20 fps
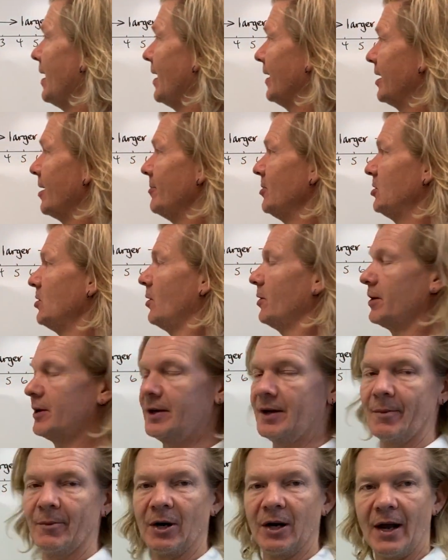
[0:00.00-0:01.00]
can be shown on
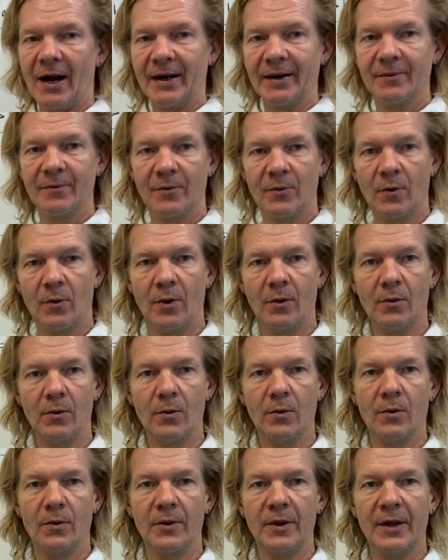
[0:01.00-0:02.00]
a number line.
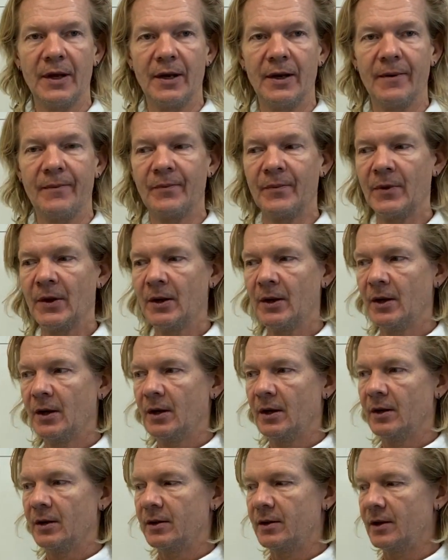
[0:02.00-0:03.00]

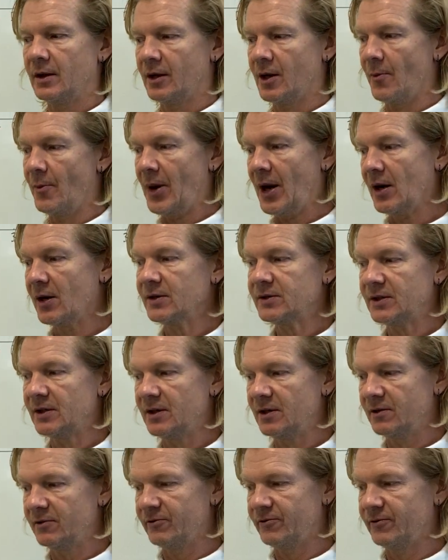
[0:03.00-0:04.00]
The comparison
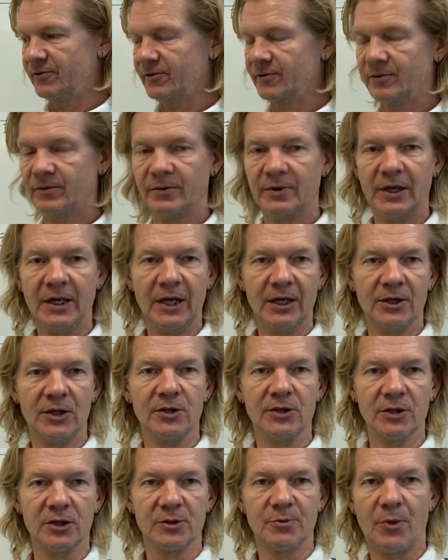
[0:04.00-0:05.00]
of
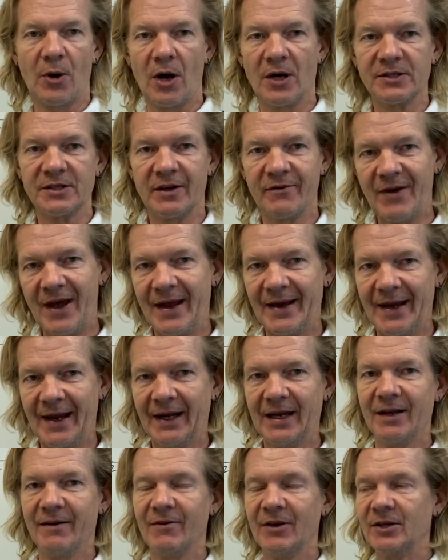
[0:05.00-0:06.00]
integers, positive and
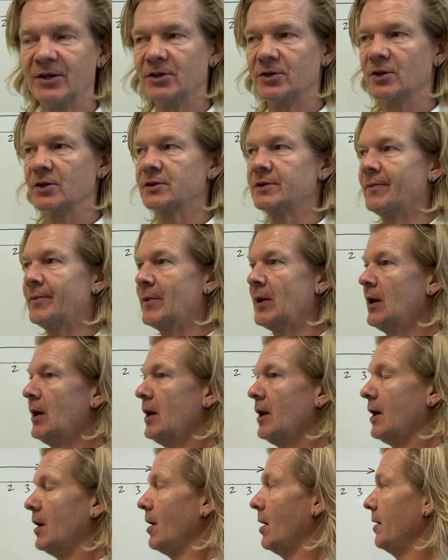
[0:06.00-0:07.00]
negative integers.
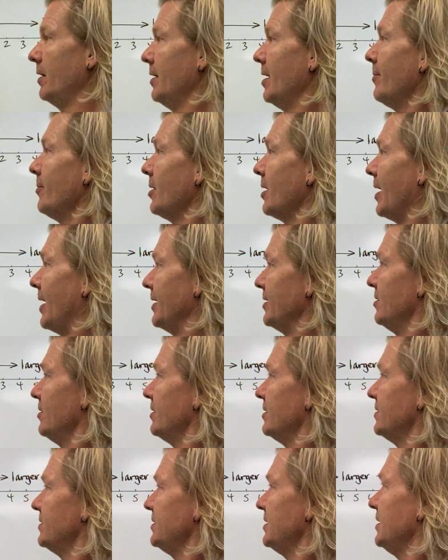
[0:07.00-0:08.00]
And on a number line, you
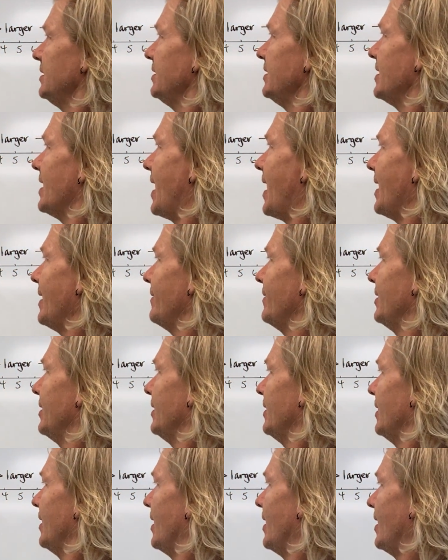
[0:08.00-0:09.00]
can see that
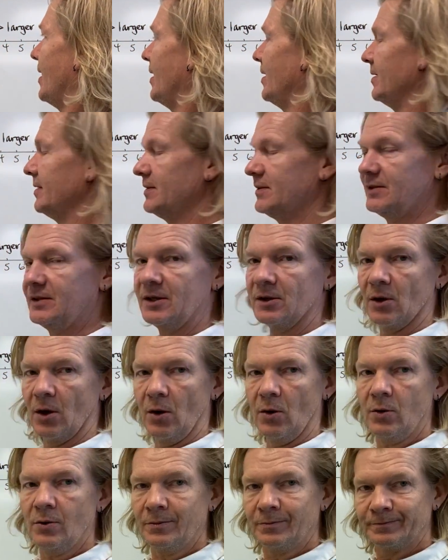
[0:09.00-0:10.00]

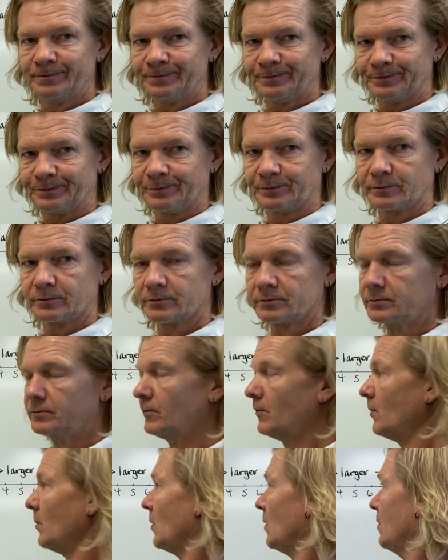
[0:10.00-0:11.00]
0,
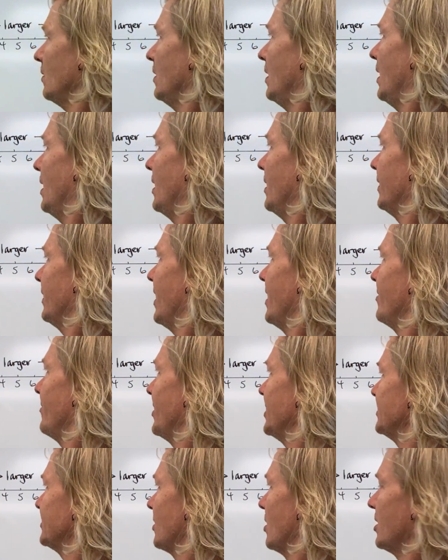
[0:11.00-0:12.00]
kind of
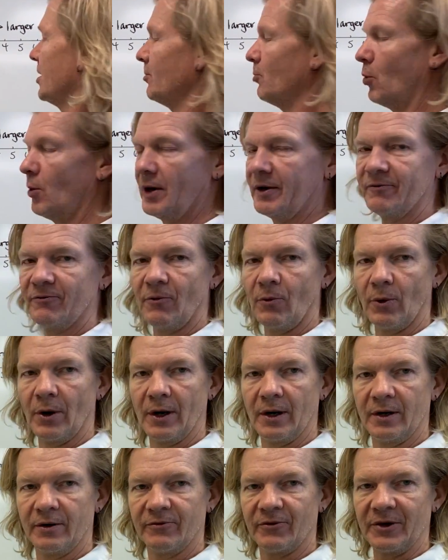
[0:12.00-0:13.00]
my starting point
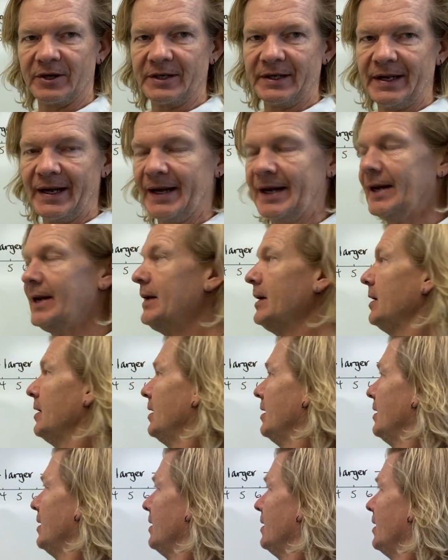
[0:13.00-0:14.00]
for today,
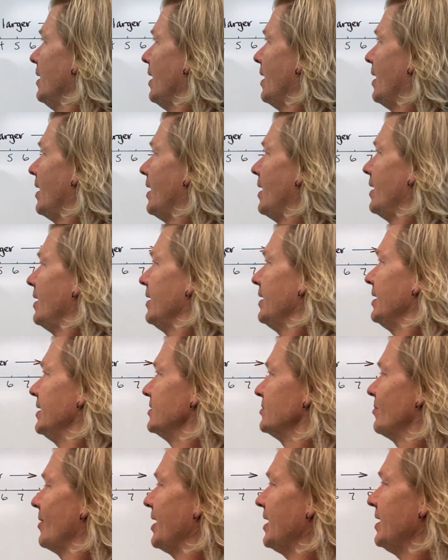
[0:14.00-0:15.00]

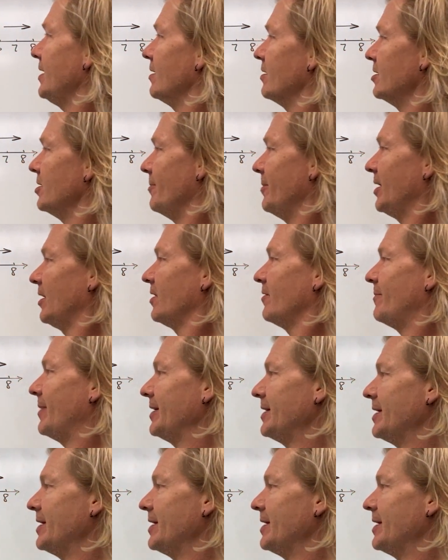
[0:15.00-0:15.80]
is right here in the middle of my